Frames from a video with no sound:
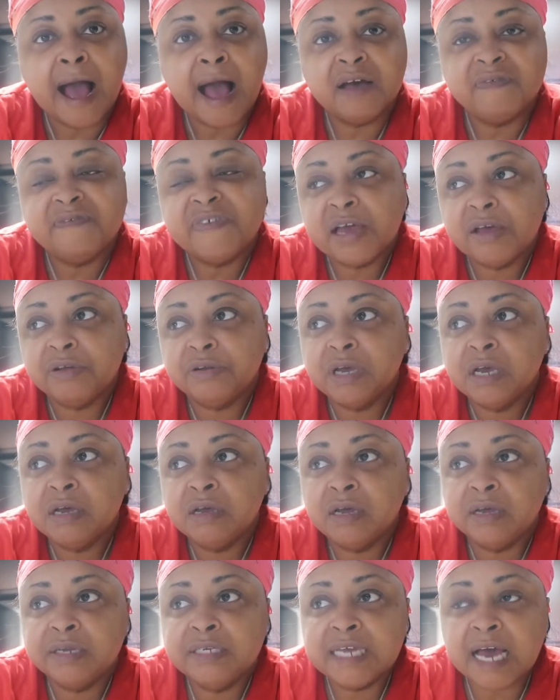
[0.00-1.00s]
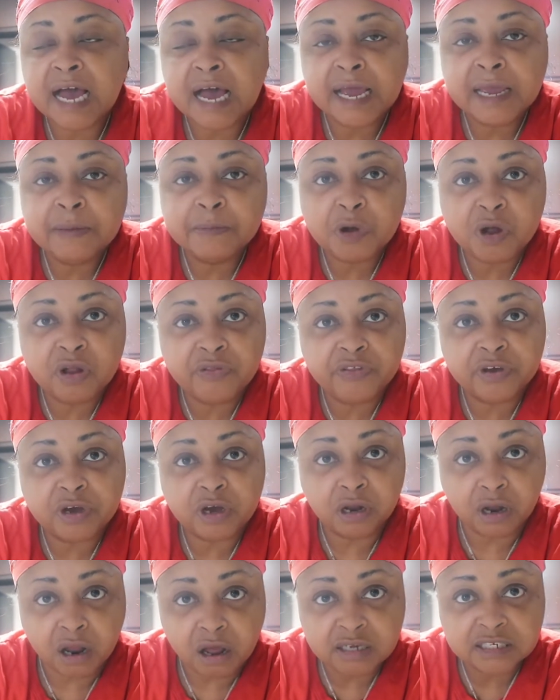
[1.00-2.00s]
I found a dime on the
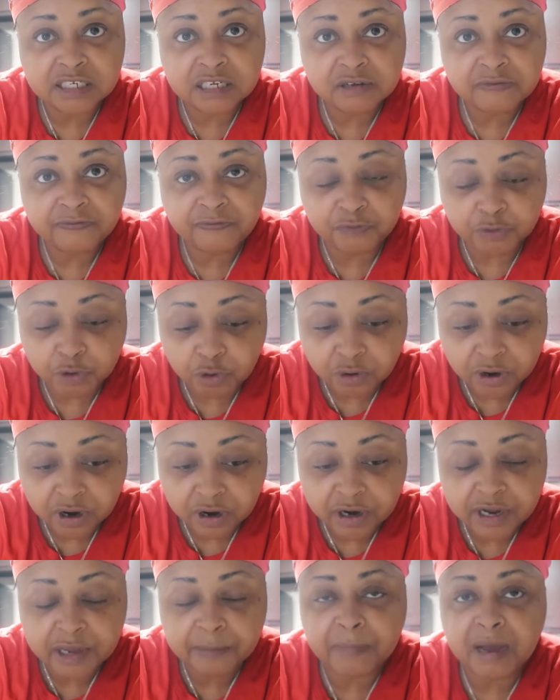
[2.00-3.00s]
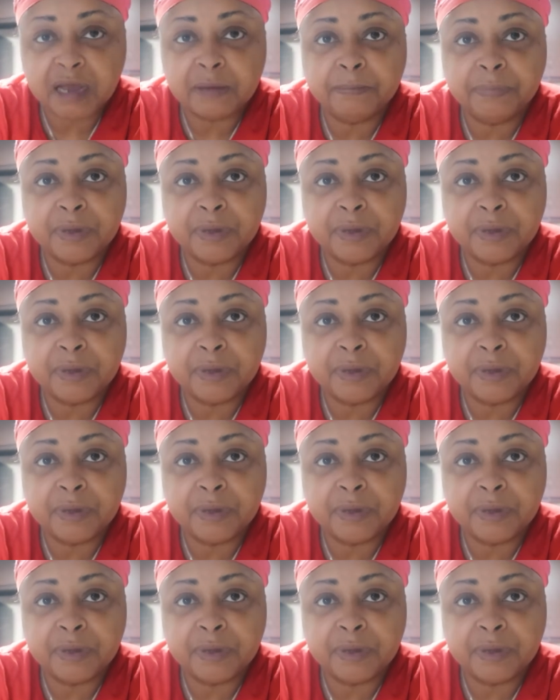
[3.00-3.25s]
closet floor in my